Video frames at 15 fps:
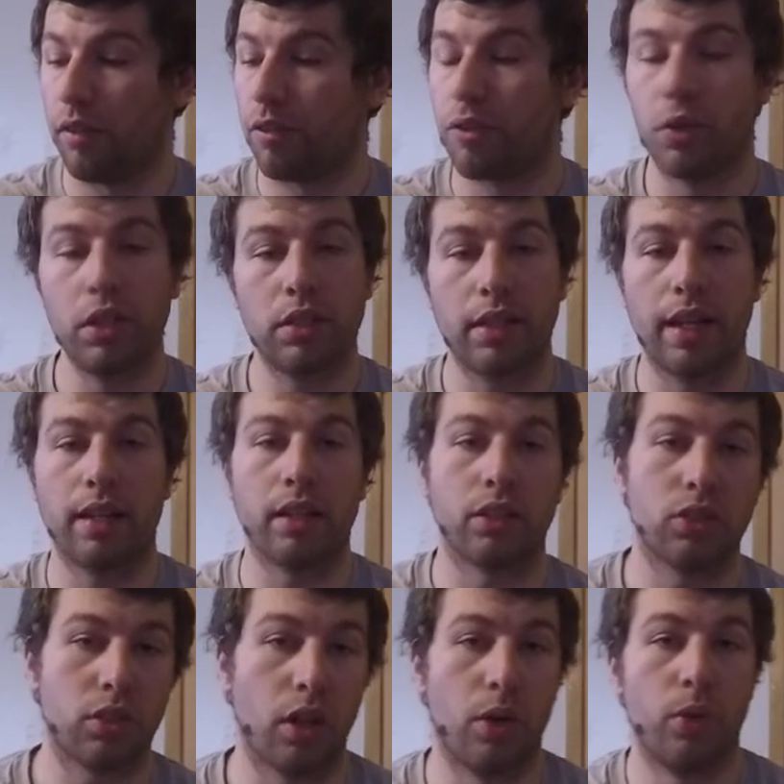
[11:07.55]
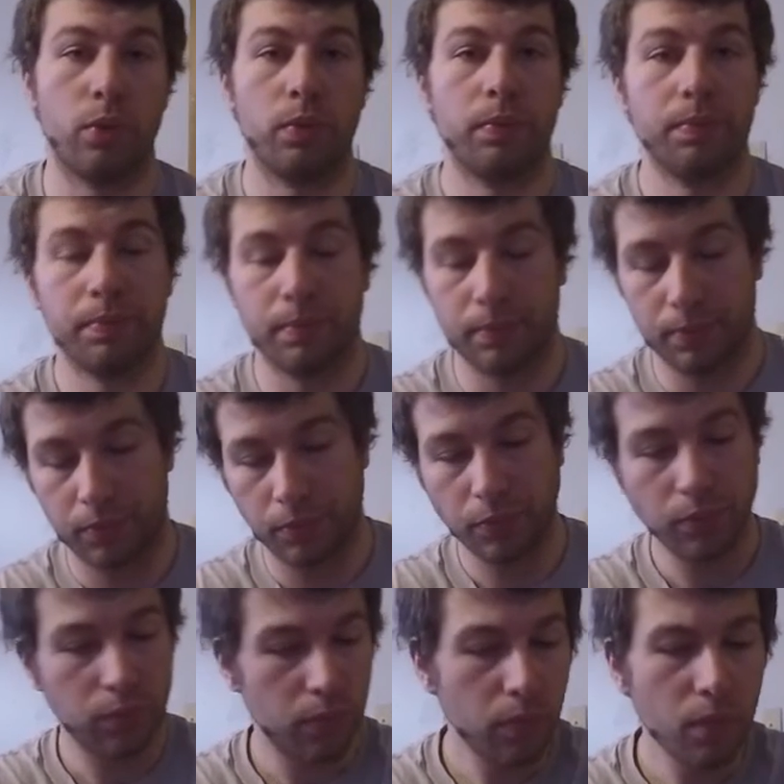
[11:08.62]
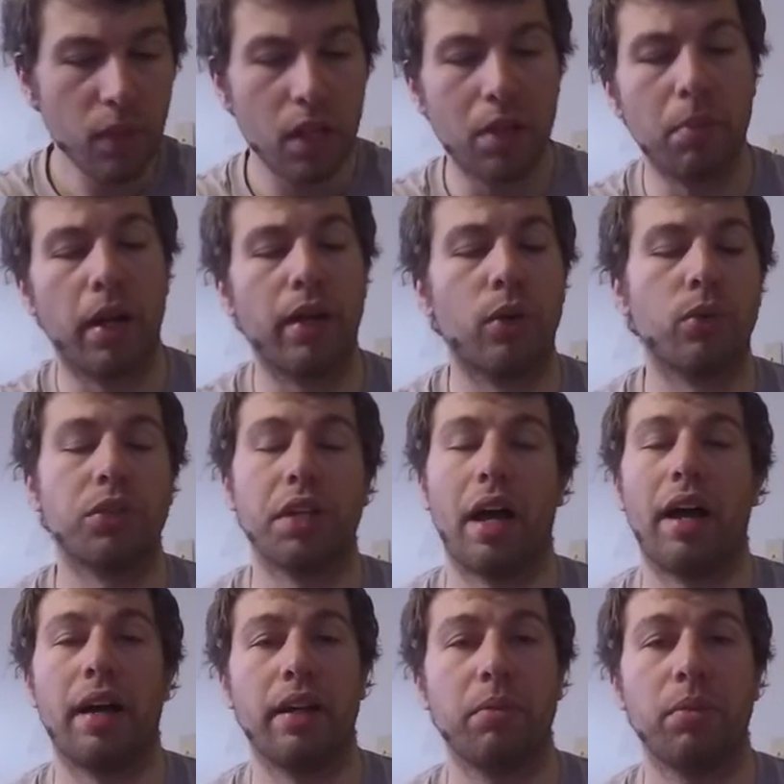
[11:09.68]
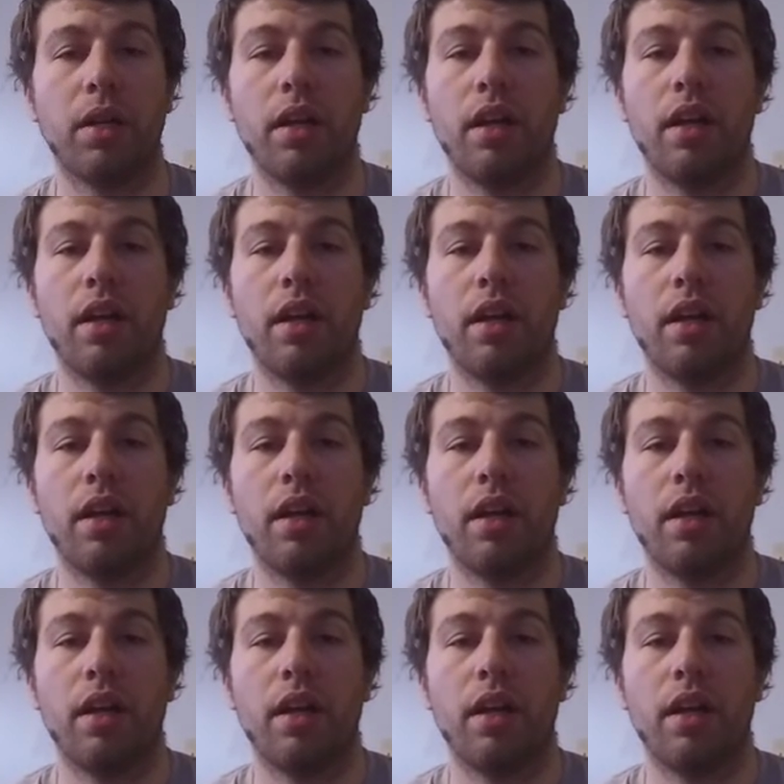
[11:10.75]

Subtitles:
freestanding stone, in my own time.